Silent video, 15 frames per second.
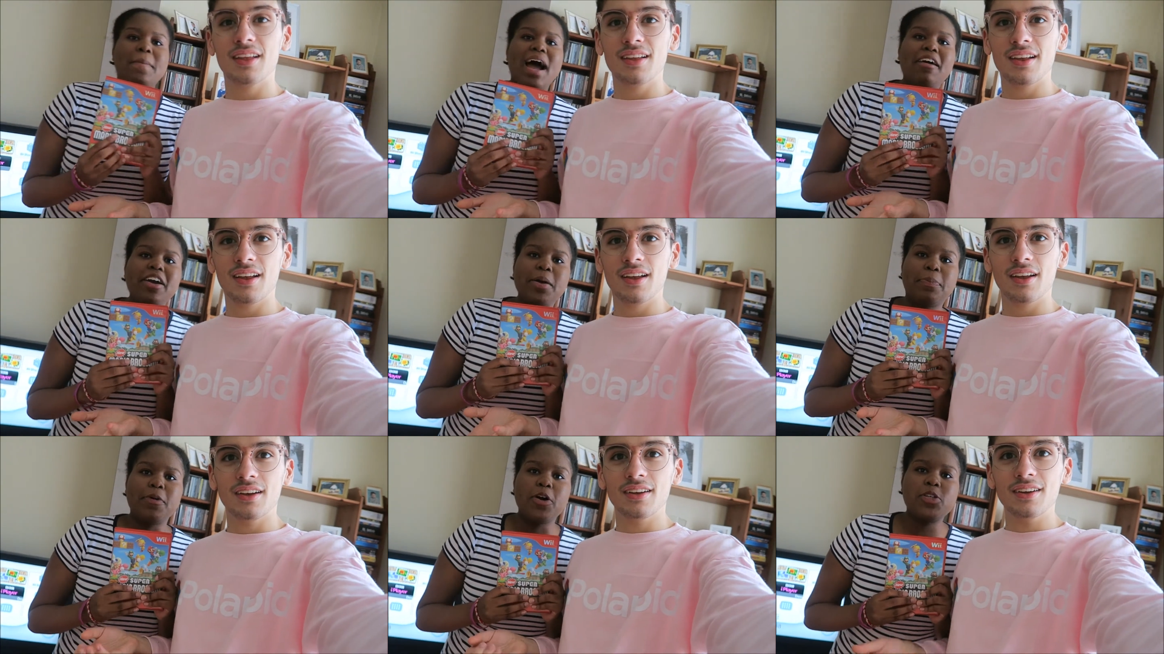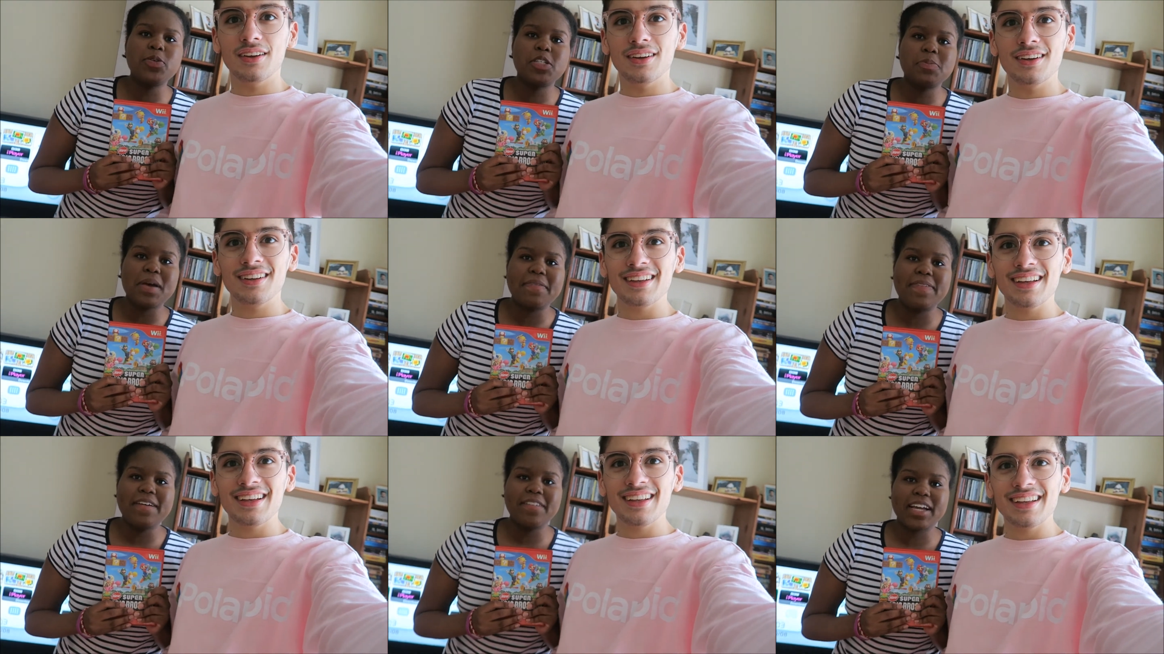Speaker 1: Um, Mario Bros, which
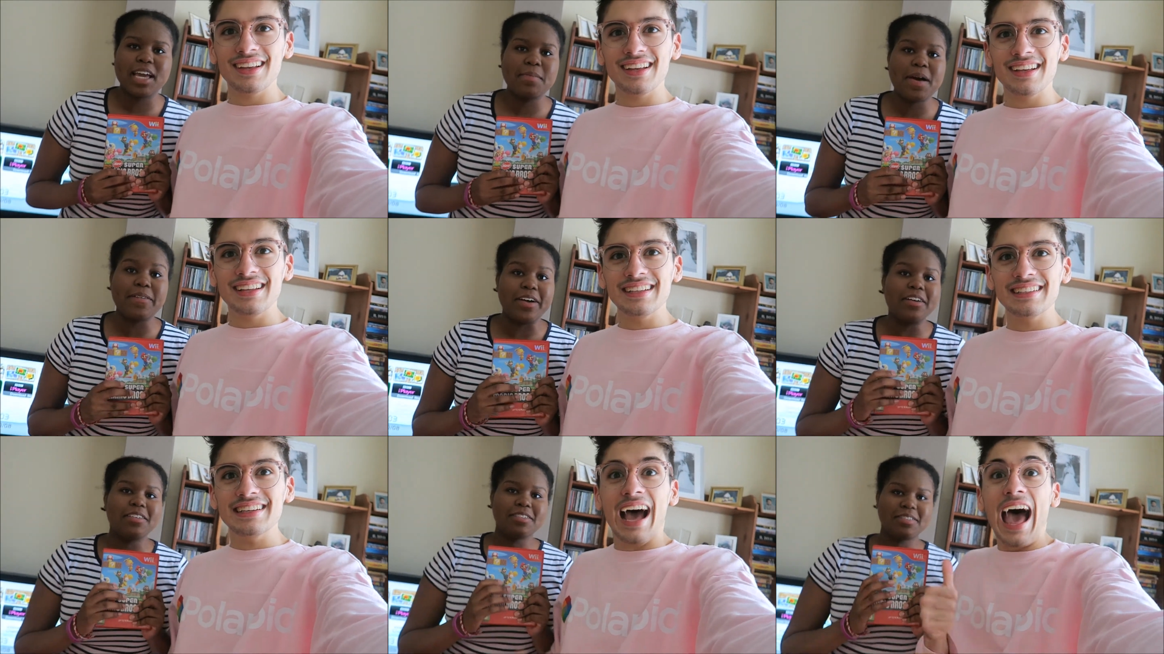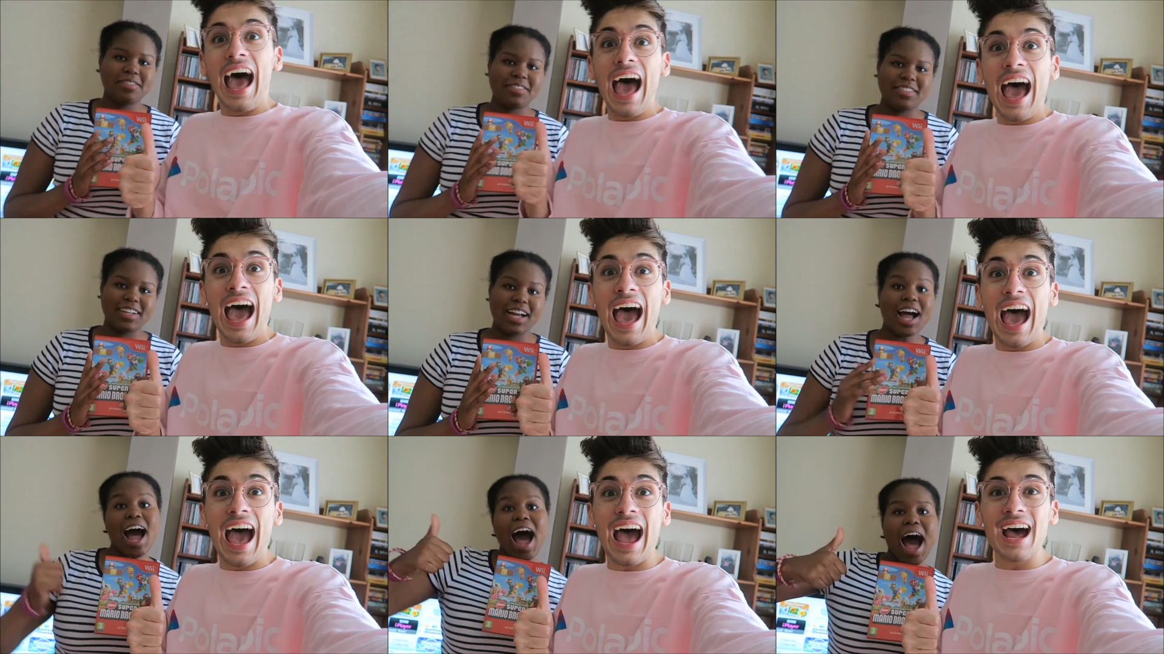is my favourite game ever.
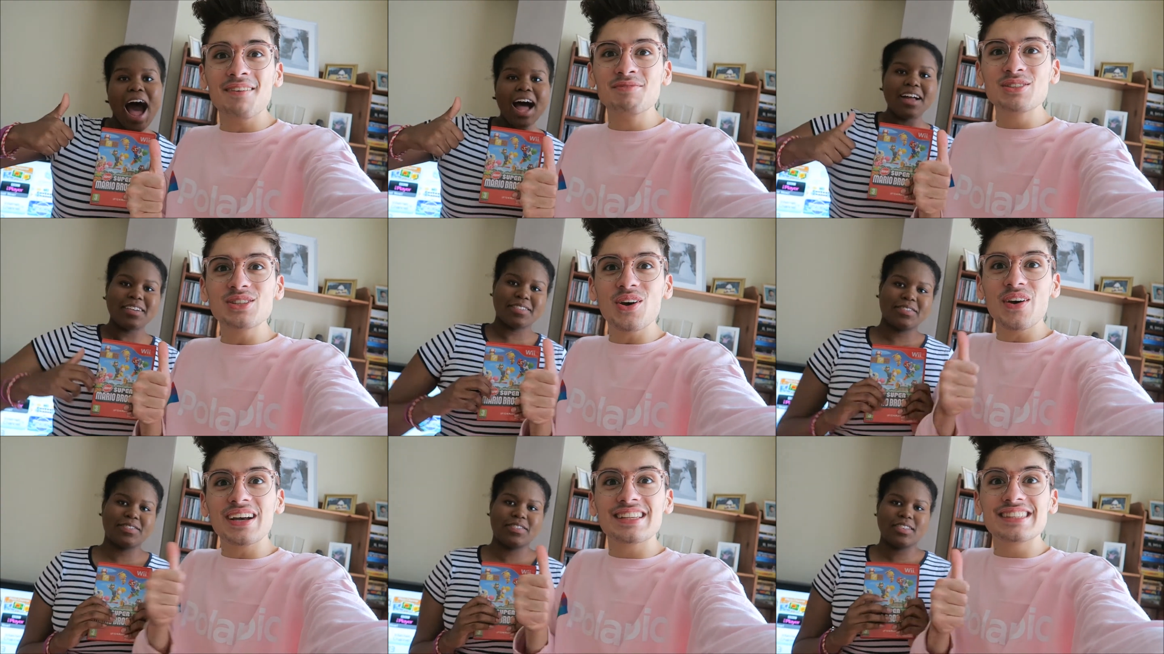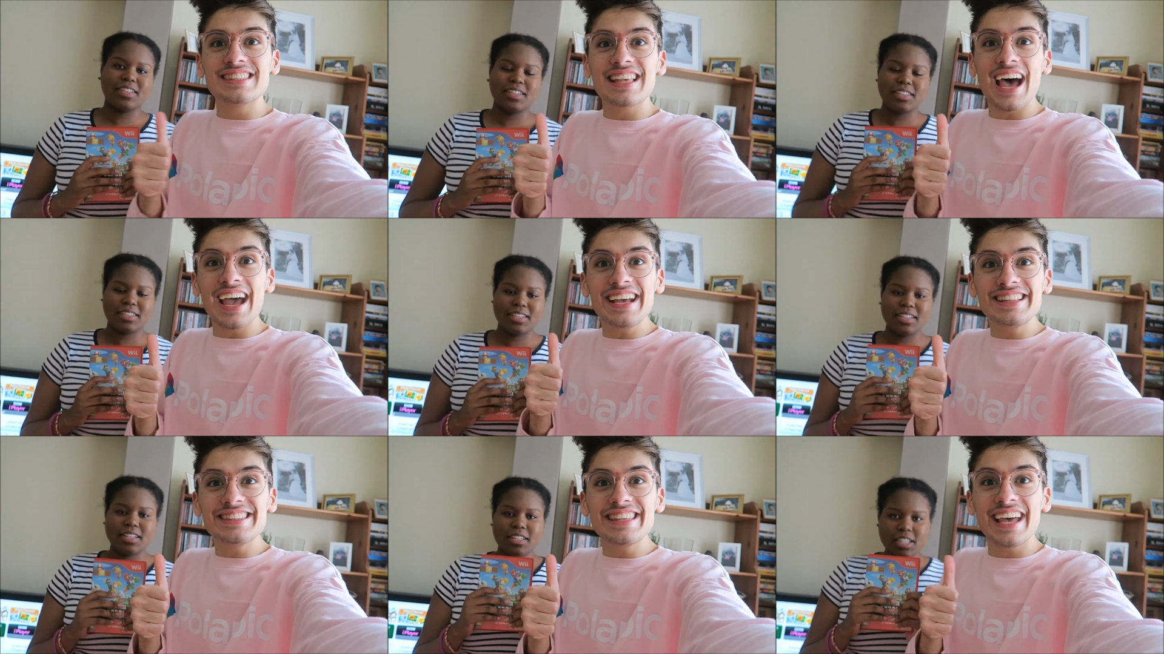Ha!
Speaker 2: I'm so
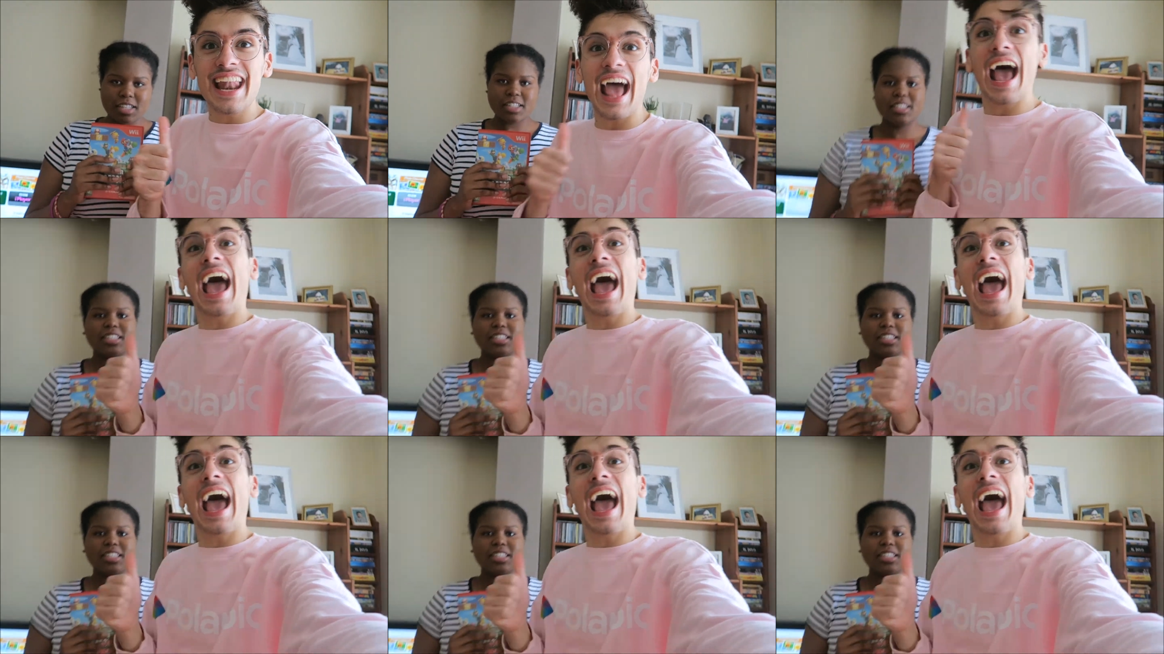excited.